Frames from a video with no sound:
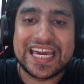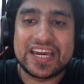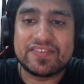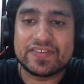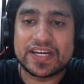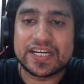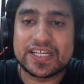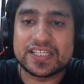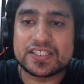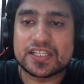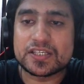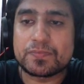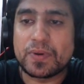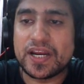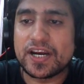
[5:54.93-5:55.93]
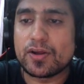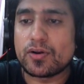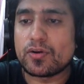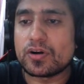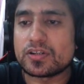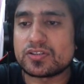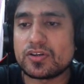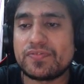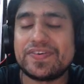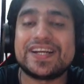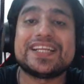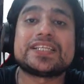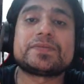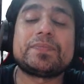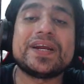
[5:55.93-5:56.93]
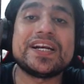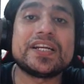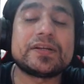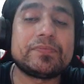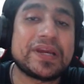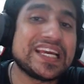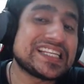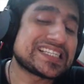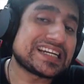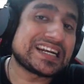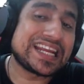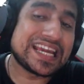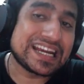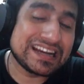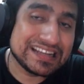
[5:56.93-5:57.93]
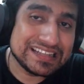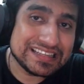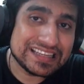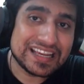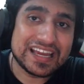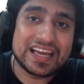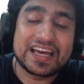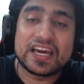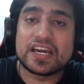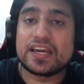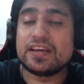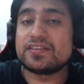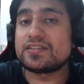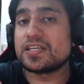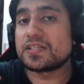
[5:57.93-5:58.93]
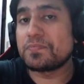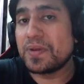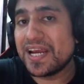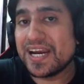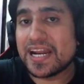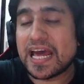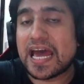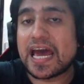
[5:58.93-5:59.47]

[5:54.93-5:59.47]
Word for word: if it is displayed or not so if it displayed it means taken is displayed